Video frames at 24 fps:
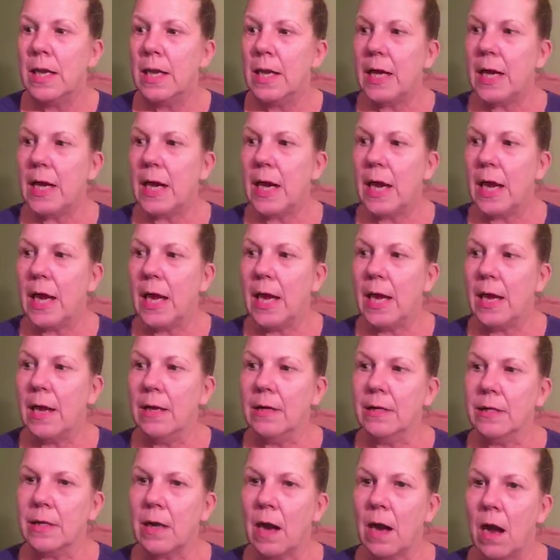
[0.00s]

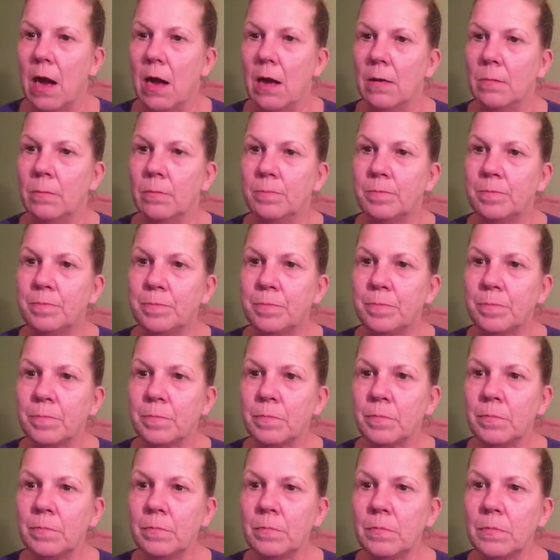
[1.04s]
And
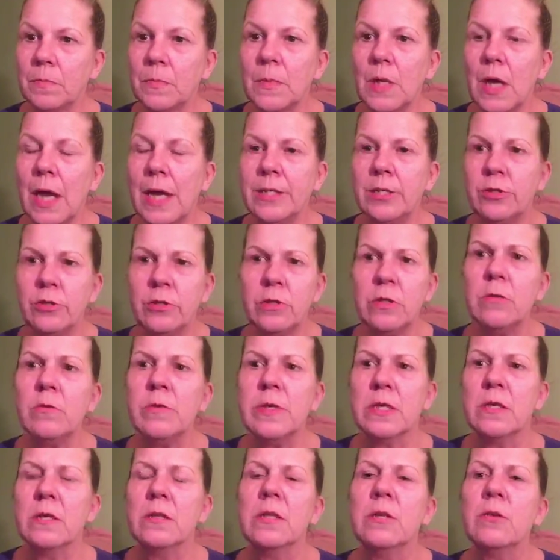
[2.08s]
I struggle with
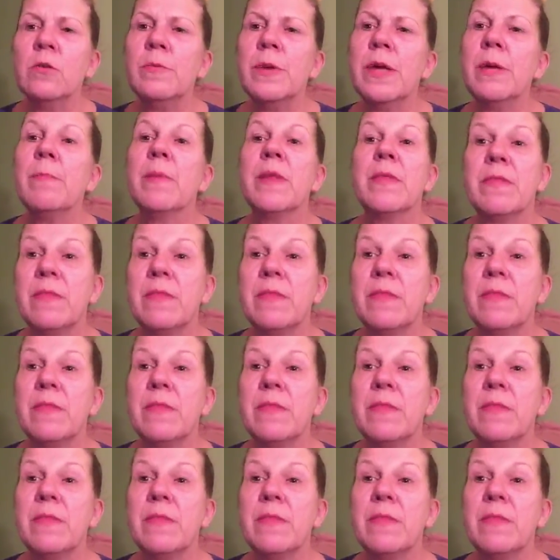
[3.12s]
it a little bit, but